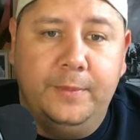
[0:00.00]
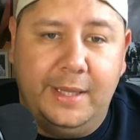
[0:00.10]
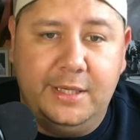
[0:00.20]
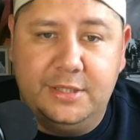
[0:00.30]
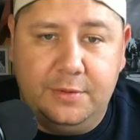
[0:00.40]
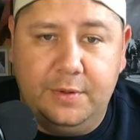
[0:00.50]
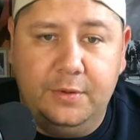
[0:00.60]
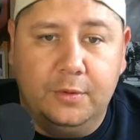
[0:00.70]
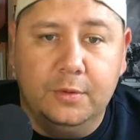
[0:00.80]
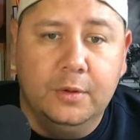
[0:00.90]

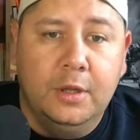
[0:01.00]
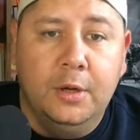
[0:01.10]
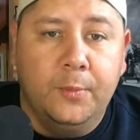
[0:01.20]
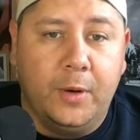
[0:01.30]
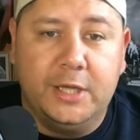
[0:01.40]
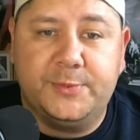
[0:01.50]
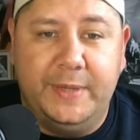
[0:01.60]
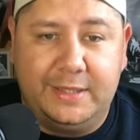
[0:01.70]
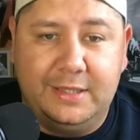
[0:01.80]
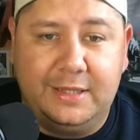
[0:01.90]
managerial
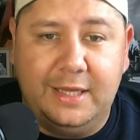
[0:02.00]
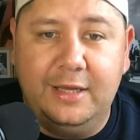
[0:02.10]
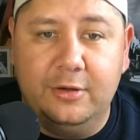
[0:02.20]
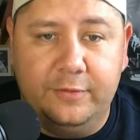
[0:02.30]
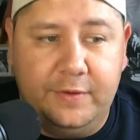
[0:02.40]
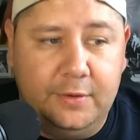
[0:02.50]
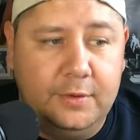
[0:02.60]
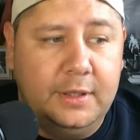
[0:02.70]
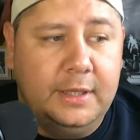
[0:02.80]
prospect that they interviewed.